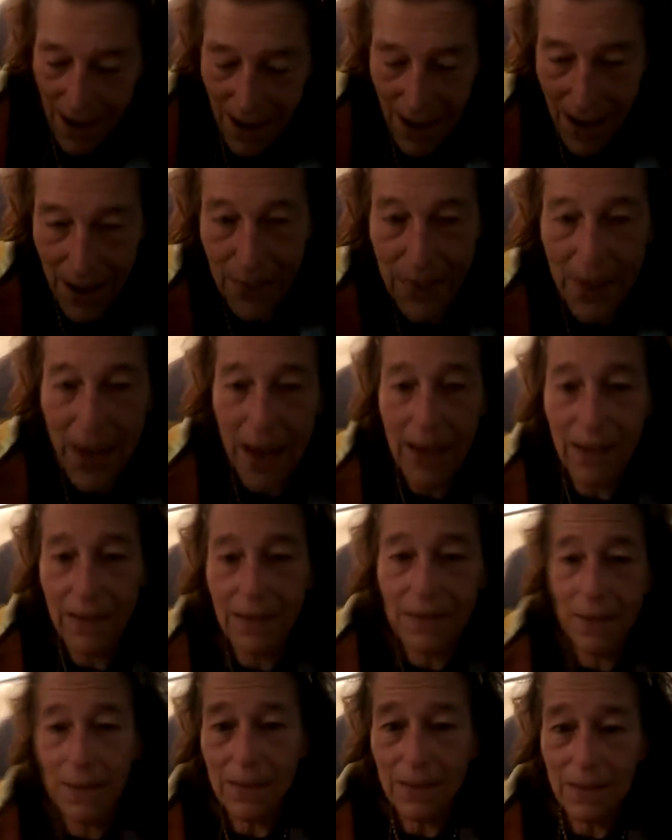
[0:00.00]
And
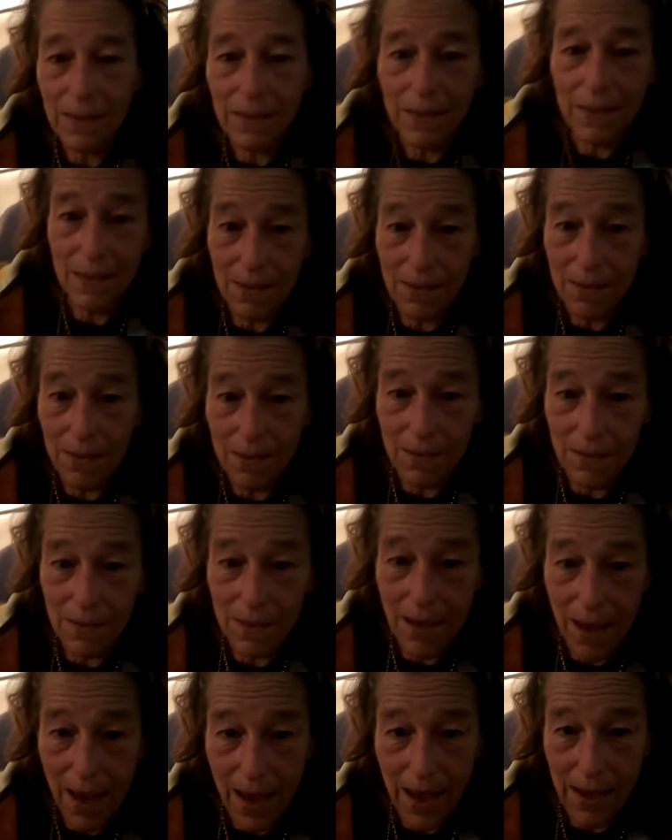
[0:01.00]
then
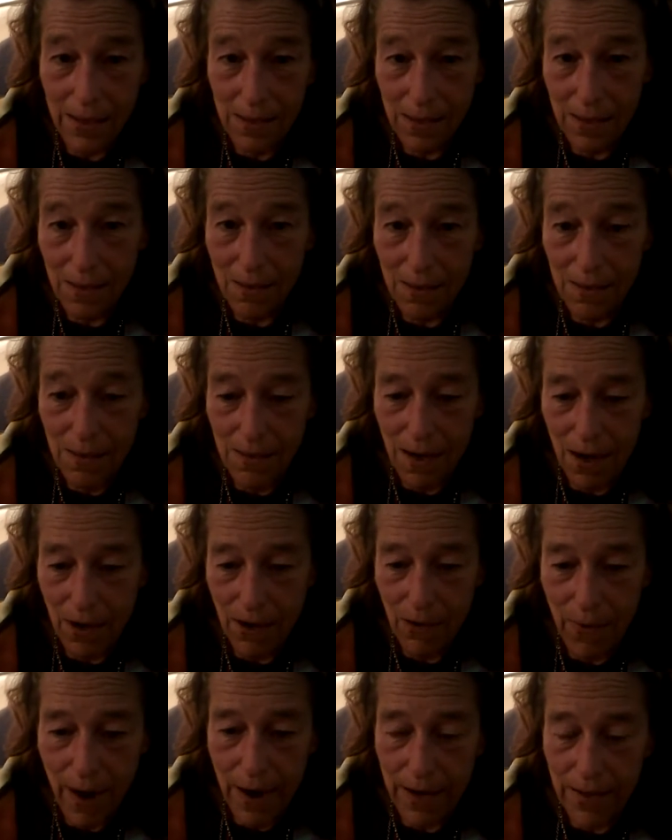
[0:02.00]
as, you know,
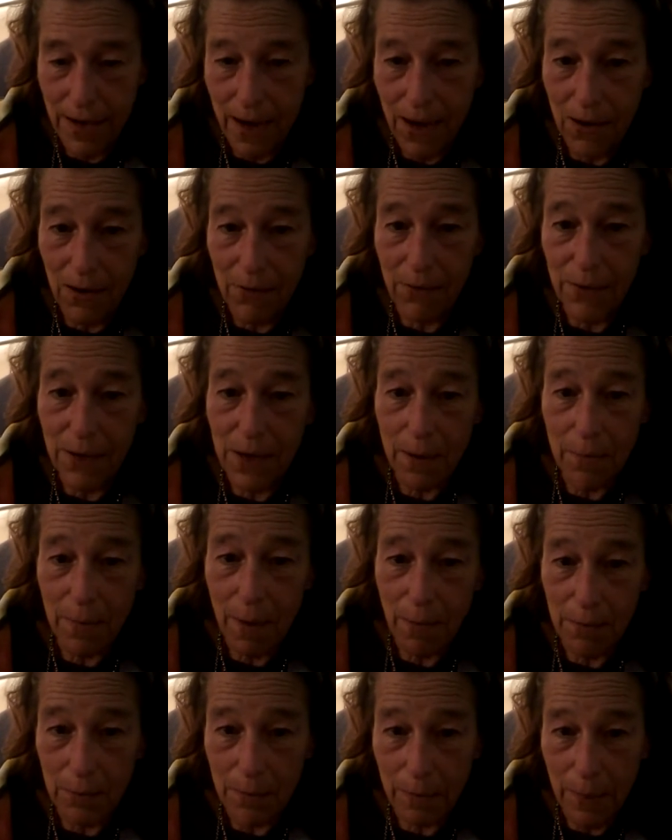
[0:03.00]
you write it down and everything,
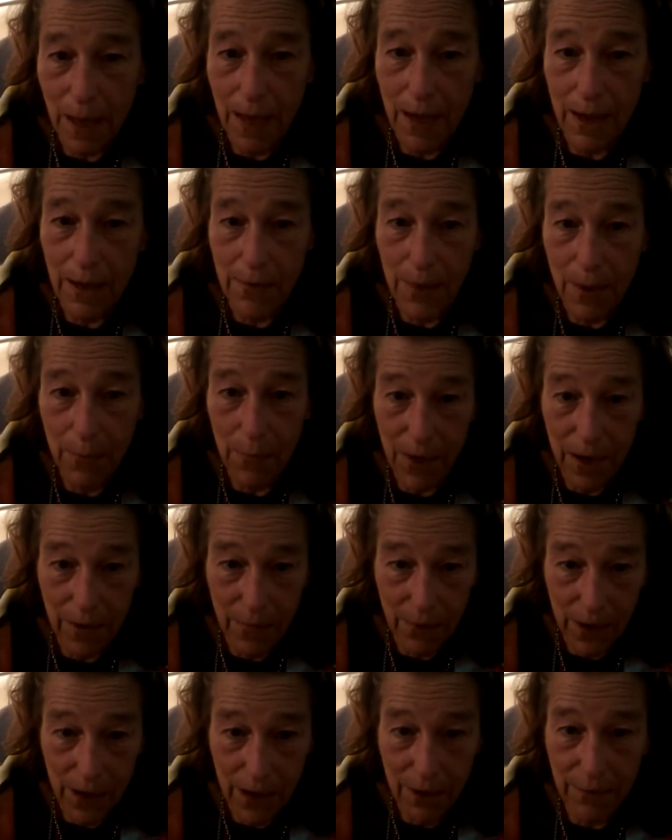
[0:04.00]
blah, blah, blah. And then
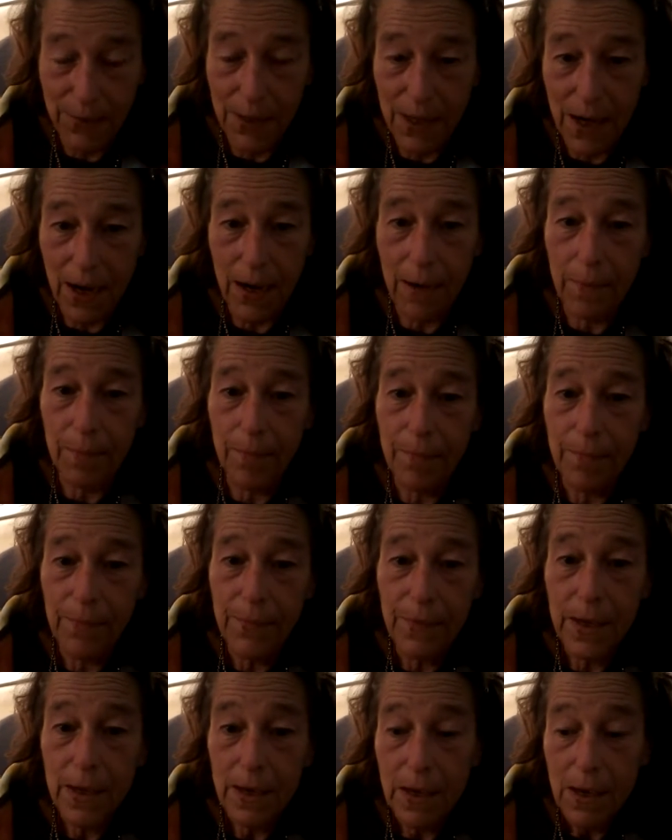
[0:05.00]
whenever you have time,
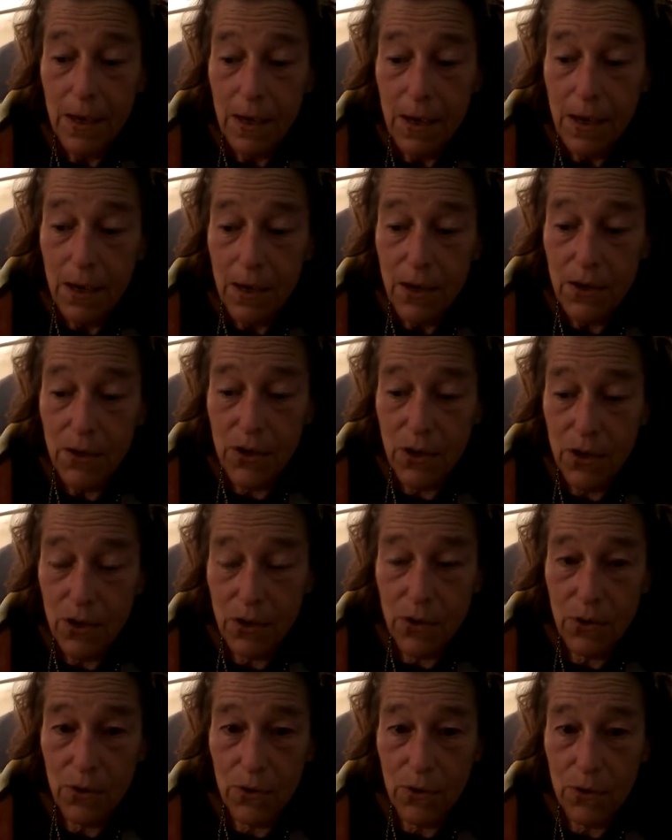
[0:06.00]

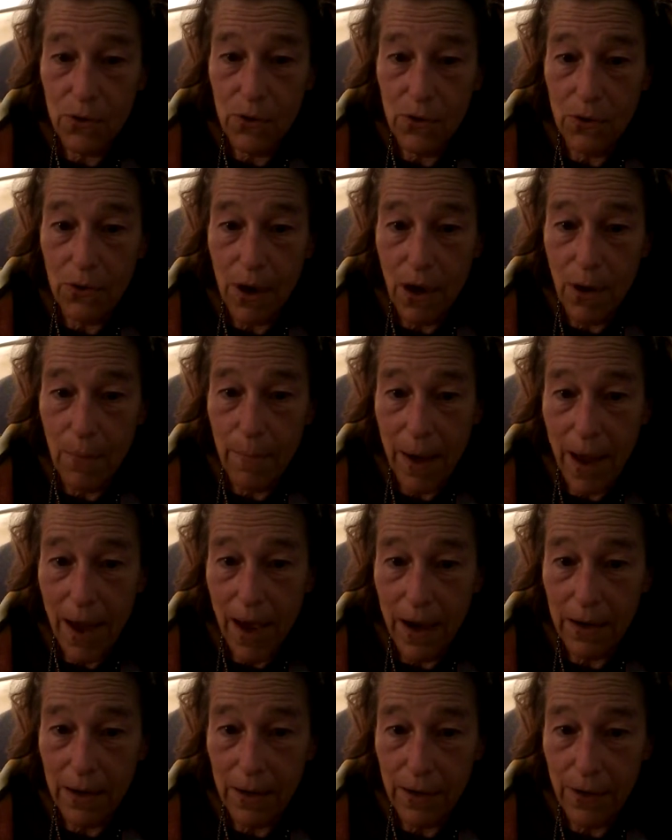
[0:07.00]
you go
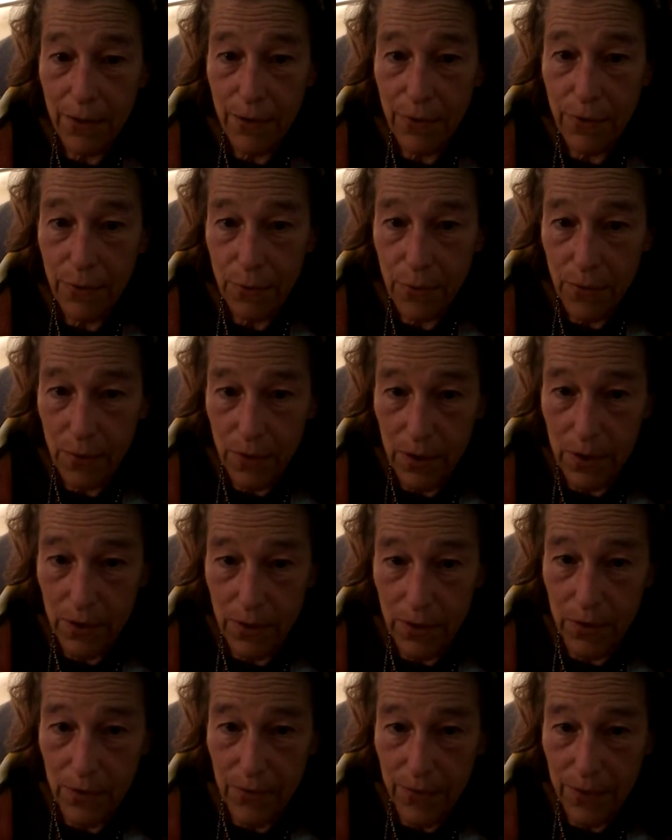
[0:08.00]
back
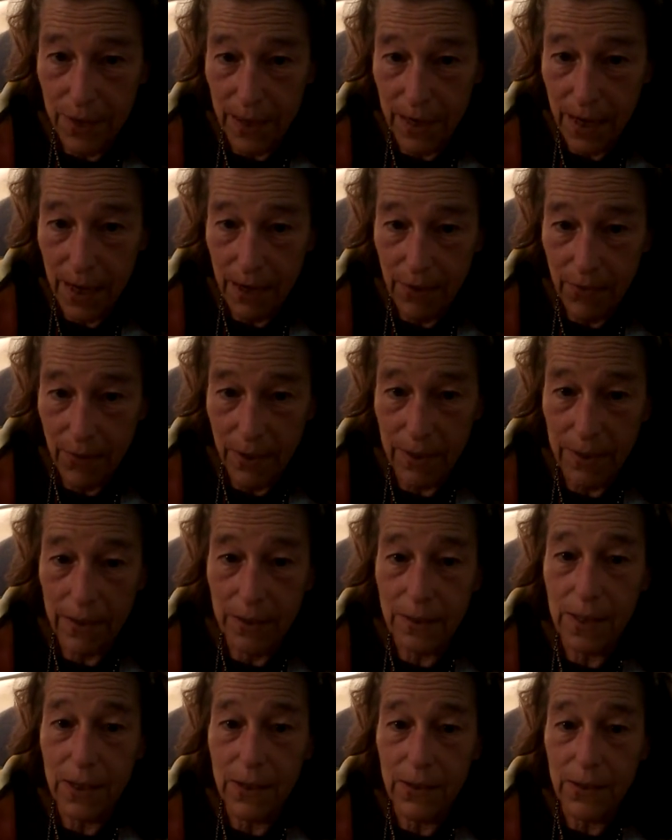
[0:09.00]
through the
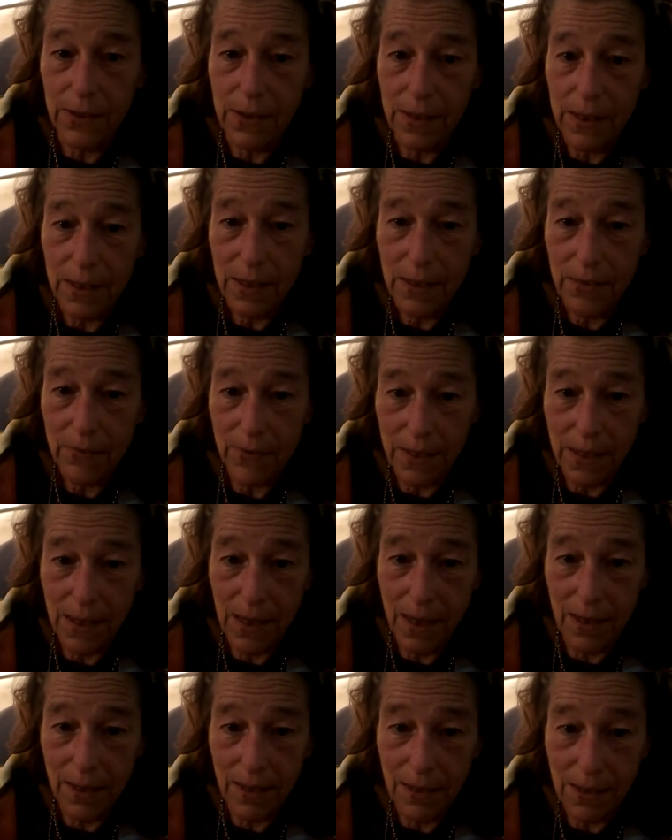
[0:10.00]
handwritten deals,
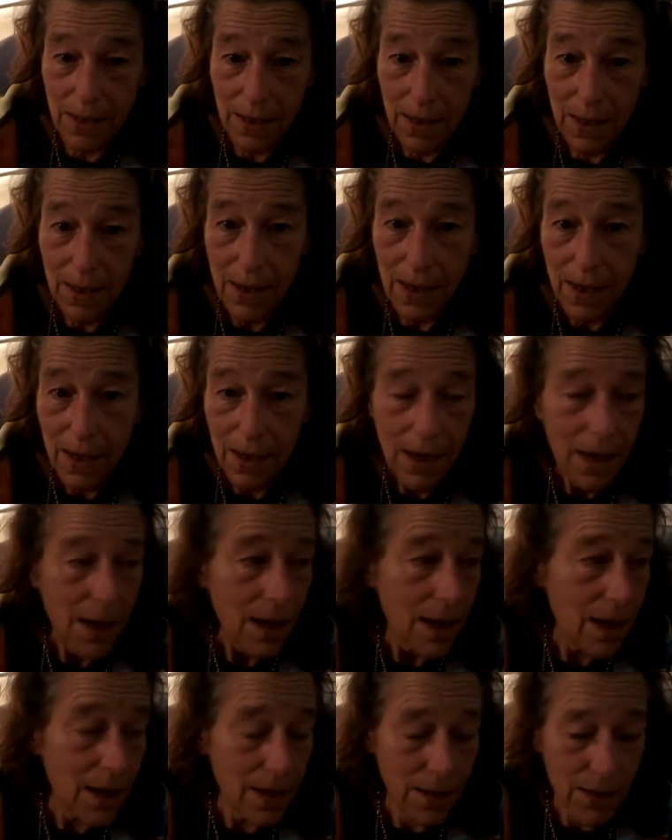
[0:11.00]
receipts,
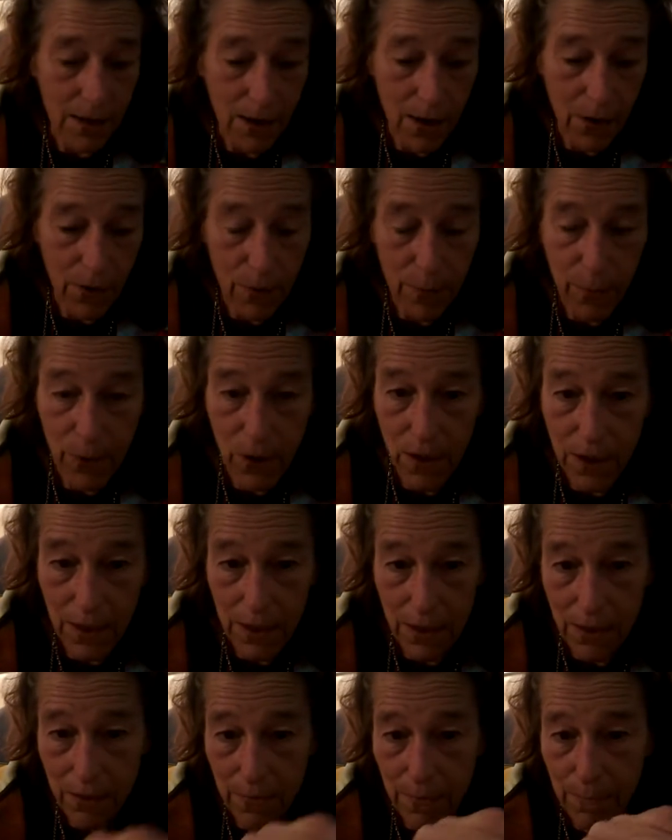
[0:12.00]
and you go in the book
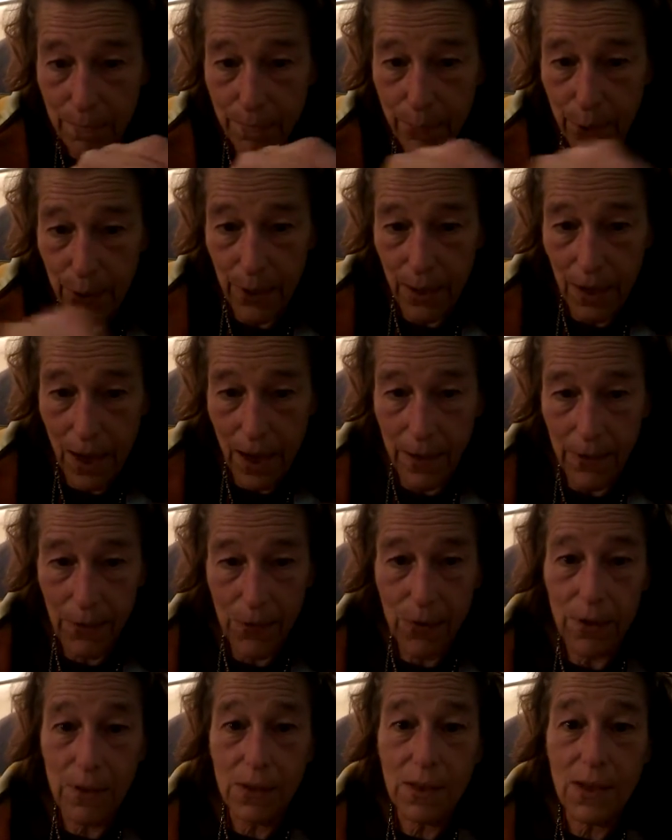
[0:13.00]
and you put a line
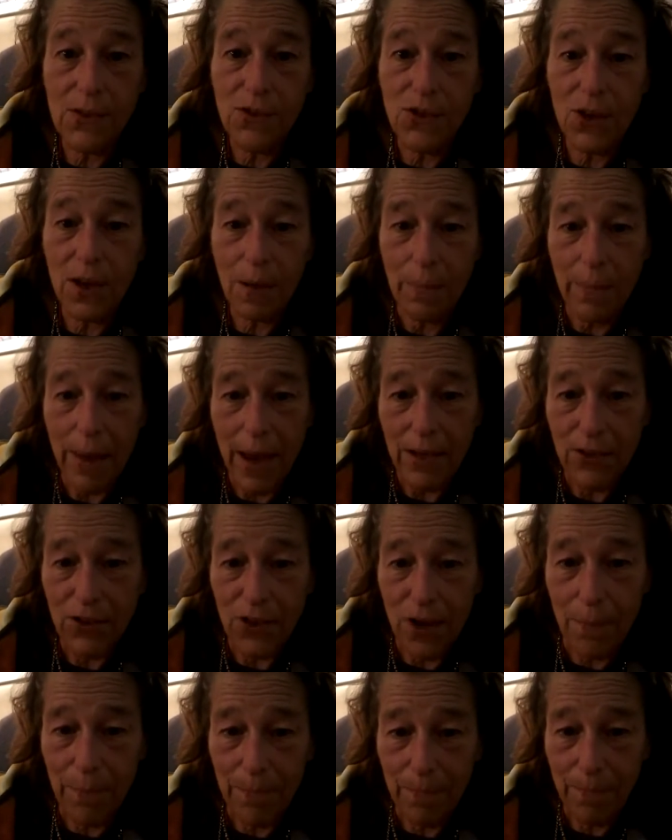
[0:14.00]
through so she can
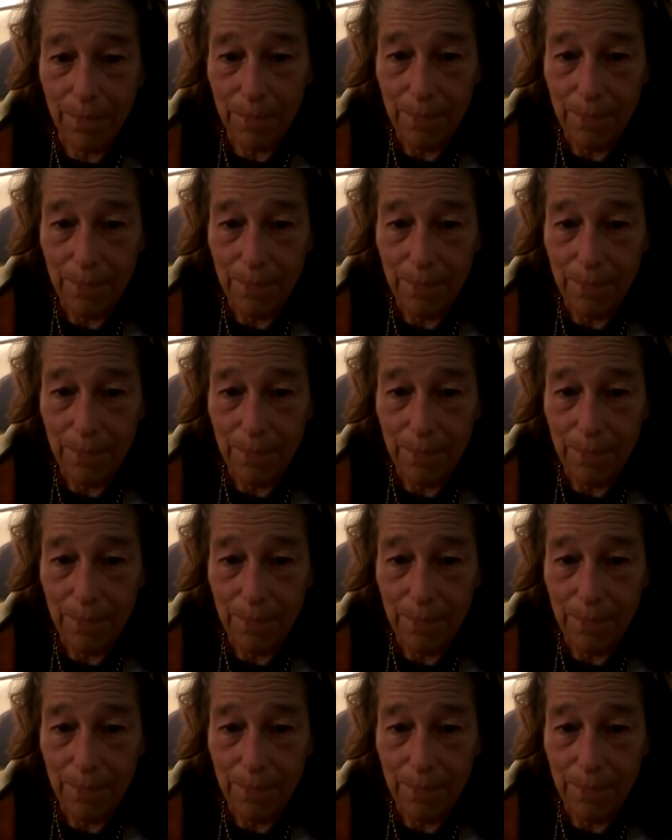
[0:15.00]
match up